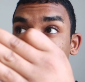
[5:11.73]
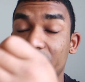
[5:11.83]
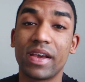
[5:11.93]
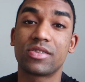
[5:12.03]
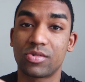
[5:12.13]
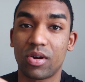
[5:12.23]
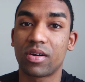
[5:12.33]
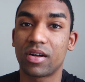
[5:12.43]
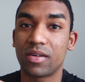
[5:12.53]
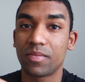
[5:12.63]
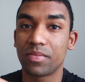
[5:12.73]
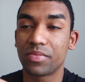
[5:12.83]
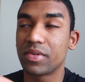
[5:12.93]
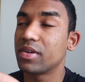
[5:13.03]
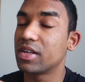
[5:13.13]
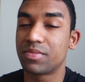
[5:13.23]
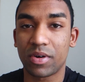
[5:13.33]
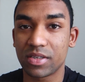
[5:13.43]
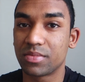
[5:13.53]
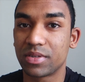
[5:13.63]
way stronger. It's
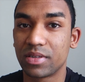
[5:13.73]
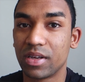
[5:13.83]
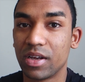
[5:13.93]
possible.